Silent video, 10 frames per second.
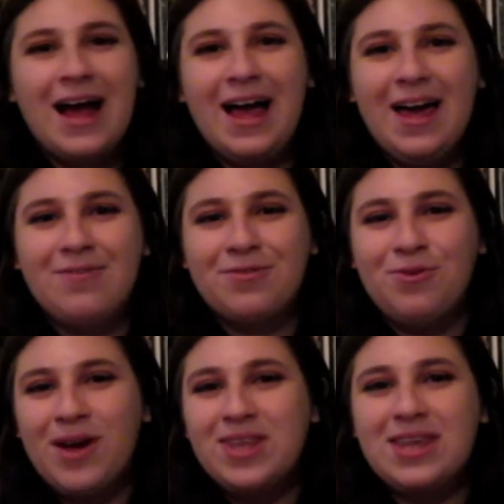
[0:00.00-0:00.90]
I have
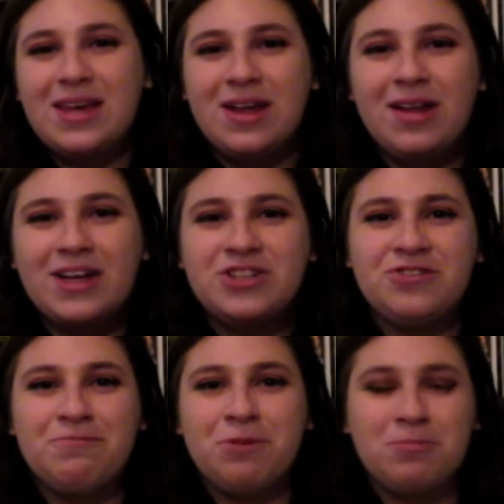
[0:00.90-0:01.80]
quite the collection
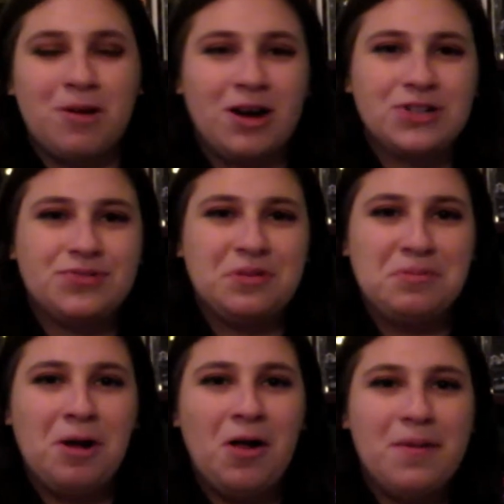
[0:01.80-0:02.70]
of bookmarks
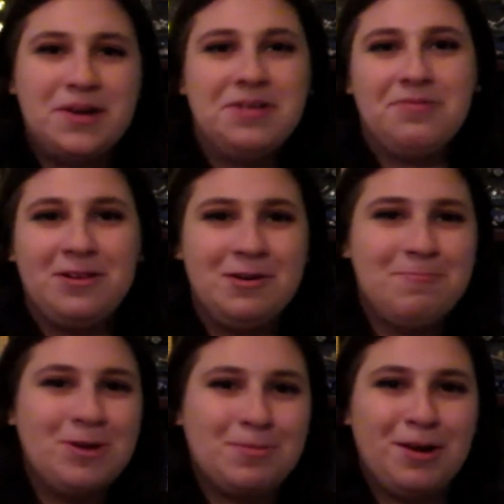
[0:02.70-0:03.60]
from all my different
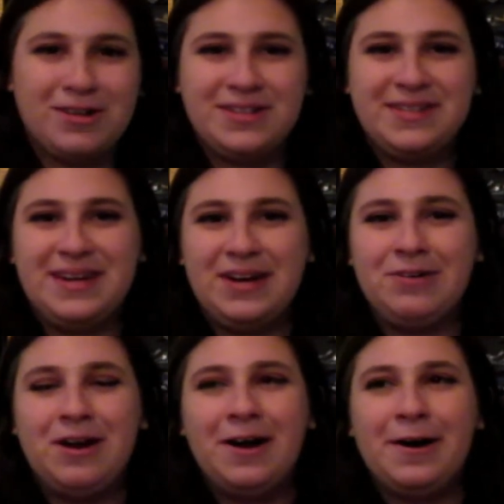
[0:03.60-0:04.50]
book boxes
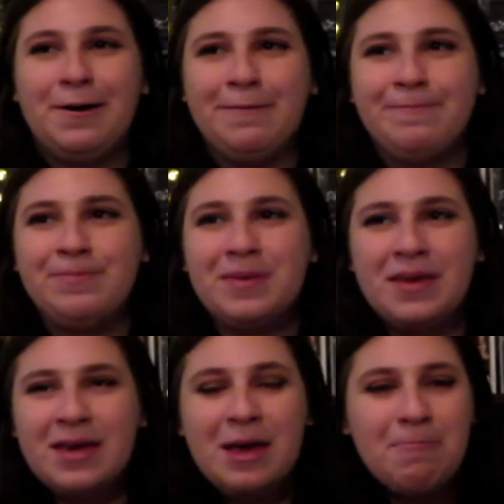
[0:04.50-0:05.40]
now.
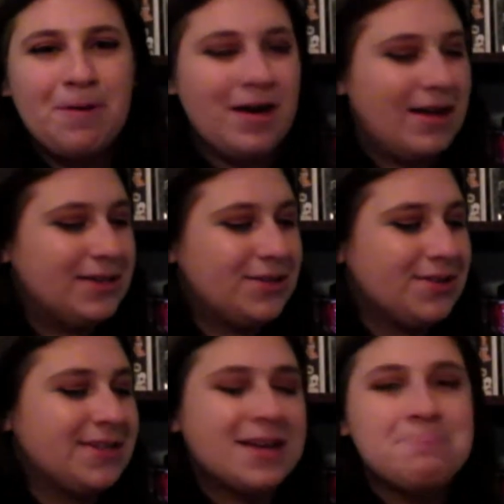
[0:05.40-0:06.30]
So
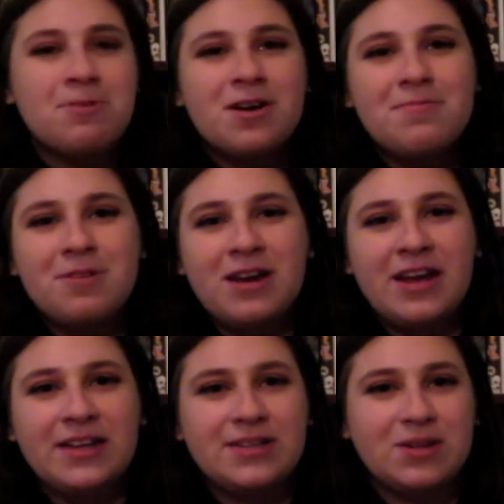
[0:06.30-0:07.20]
the second book I'm
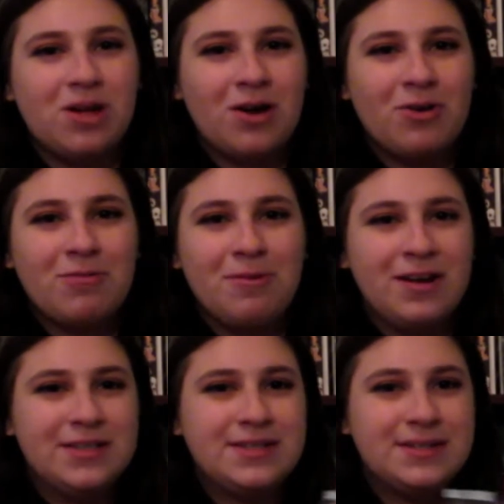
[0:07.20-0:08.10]
reading is The Clockwork
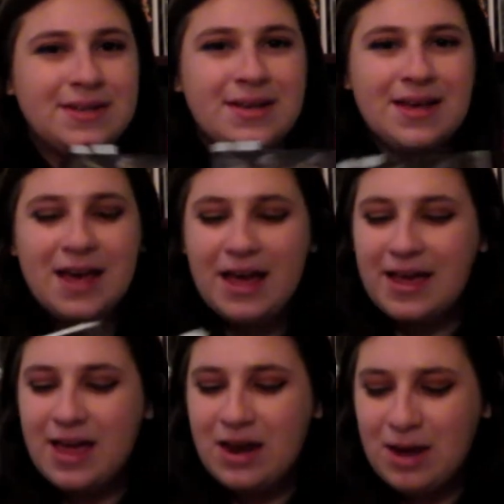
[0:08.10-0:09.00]
Prince.
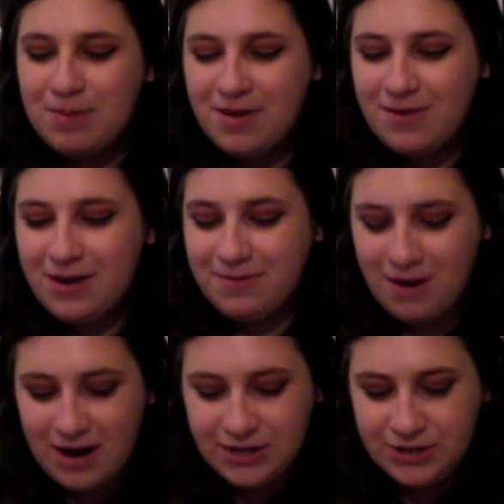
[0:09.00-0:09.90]
Again, I'm not very
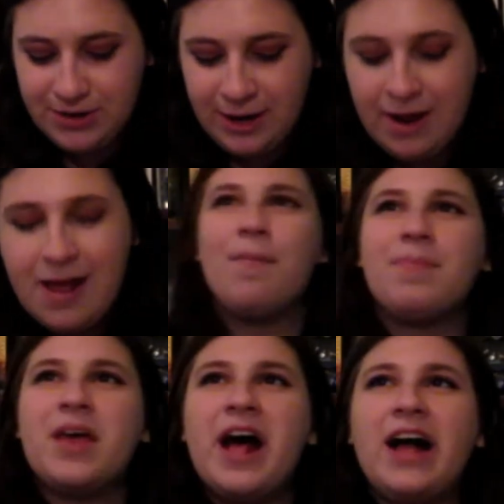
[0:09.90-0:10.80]
far into it.
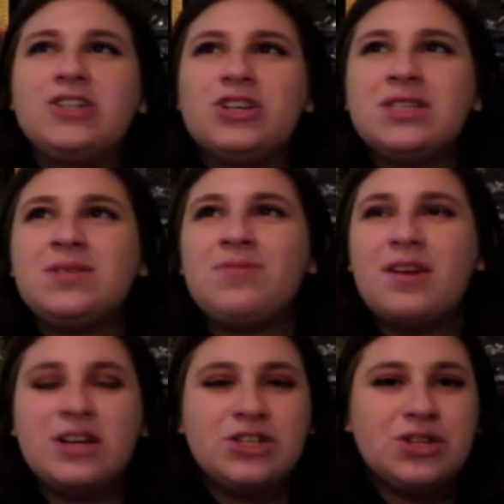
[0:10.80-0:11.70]
I just
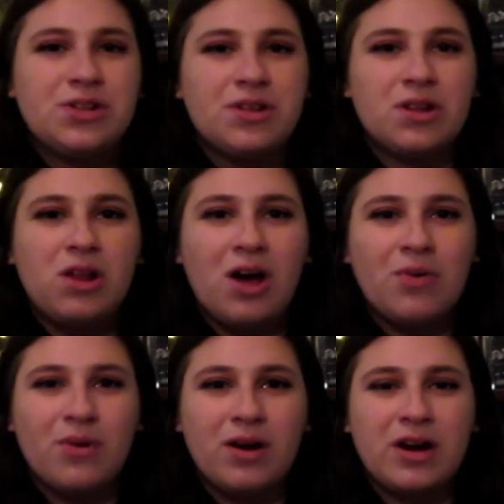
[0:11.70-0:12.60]
finished The
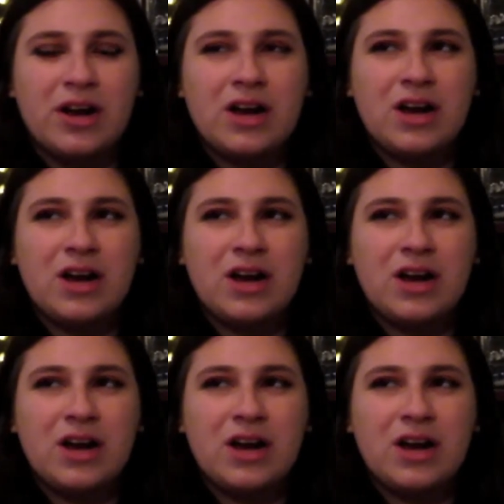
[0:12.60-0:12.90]
Clockwork